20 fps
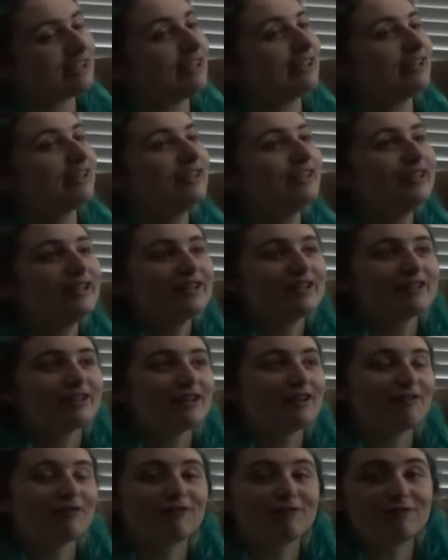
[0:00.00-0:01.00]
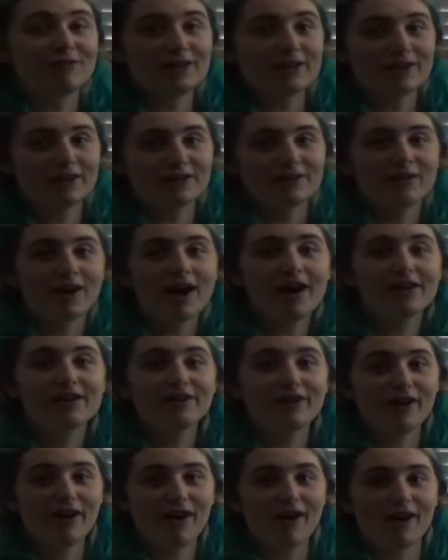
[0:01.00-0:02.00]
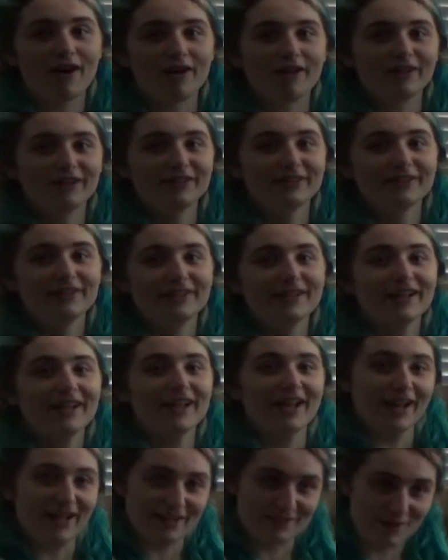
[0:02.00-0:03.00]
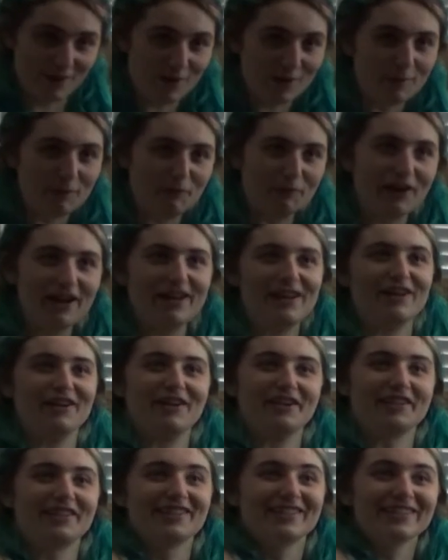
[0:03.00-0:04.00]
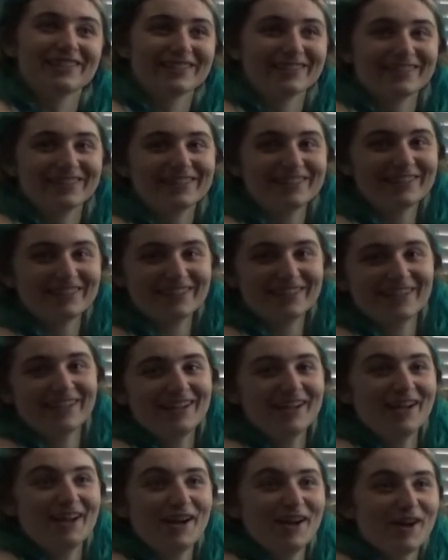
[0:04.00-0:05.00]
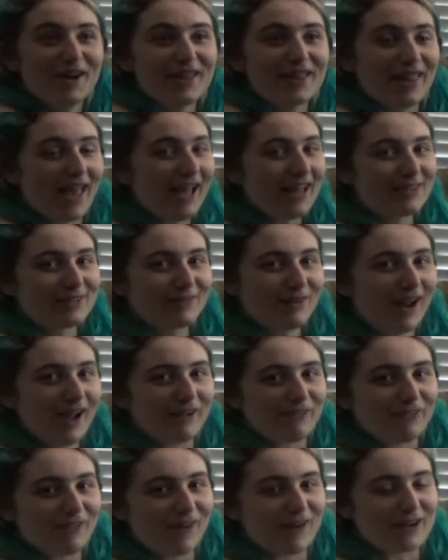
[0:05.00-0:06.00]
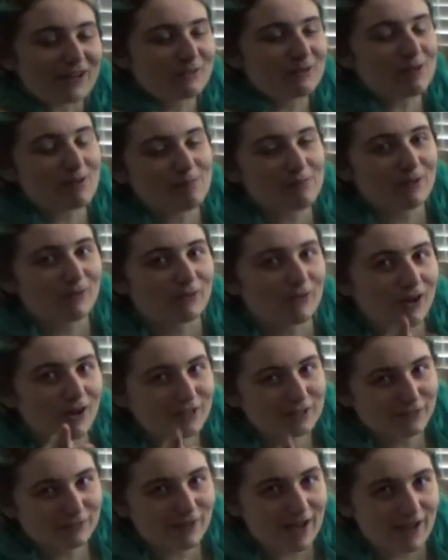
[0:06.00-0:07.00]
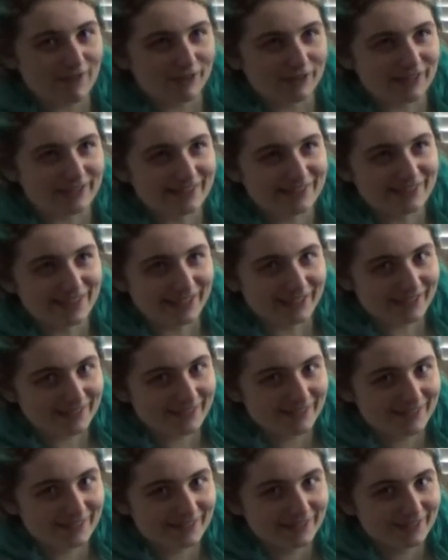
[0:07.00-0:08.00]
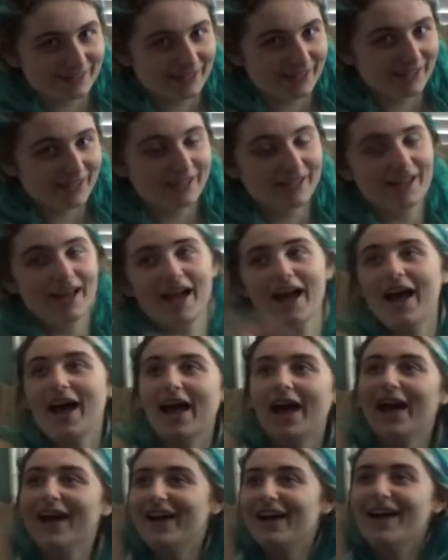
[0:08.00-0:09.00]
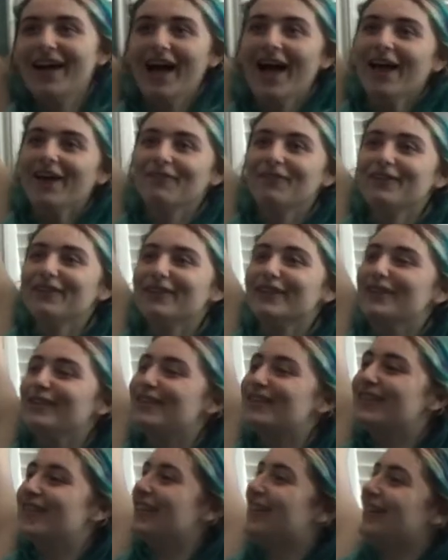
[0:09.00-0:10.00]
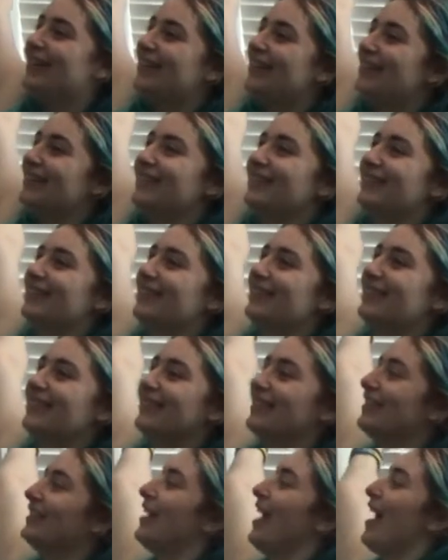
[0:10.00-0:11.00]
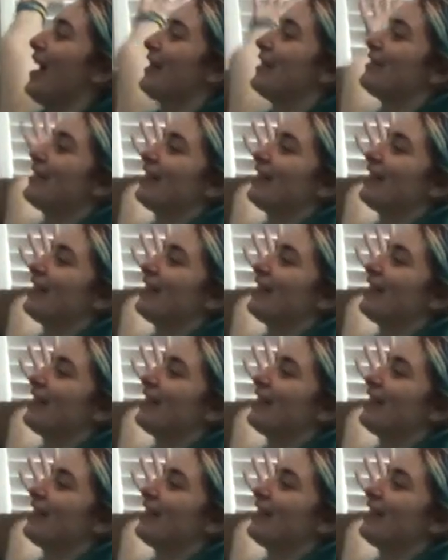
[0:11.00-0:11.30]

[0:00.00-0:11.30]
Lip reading: it to fear not at all its own predators. That's right, folks. We removed all survival instincts. Evolution! And